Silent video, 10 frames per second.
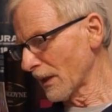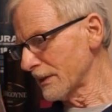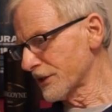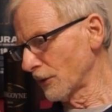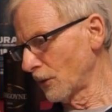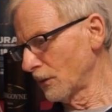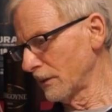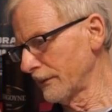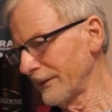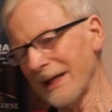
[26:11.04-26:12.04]
So
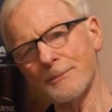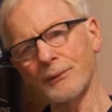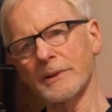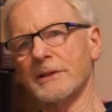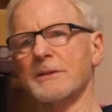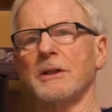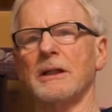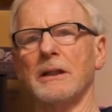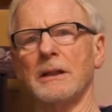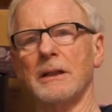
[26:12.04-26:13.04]
that puts
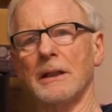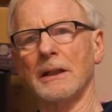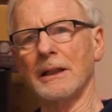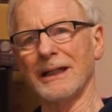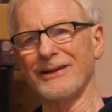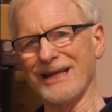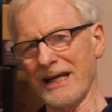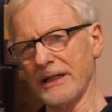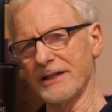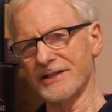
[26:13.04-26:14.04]
me in the
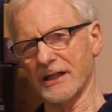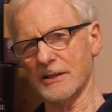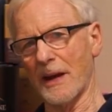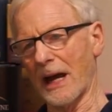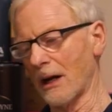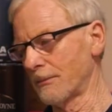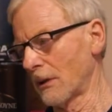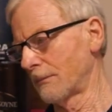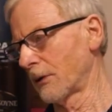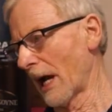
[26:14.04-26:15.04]
86
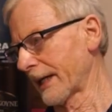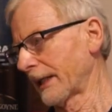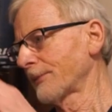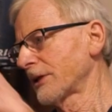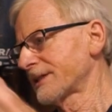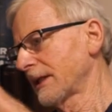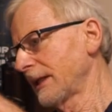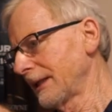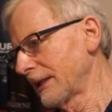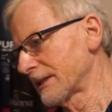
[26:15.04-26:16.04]
bracket. I'm going to say
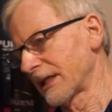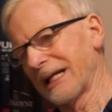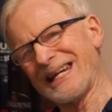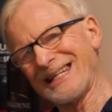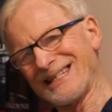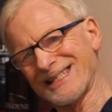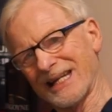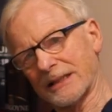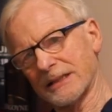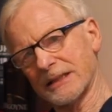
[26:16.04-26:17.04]
it is an
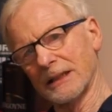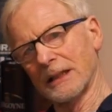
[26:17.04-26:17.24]
86.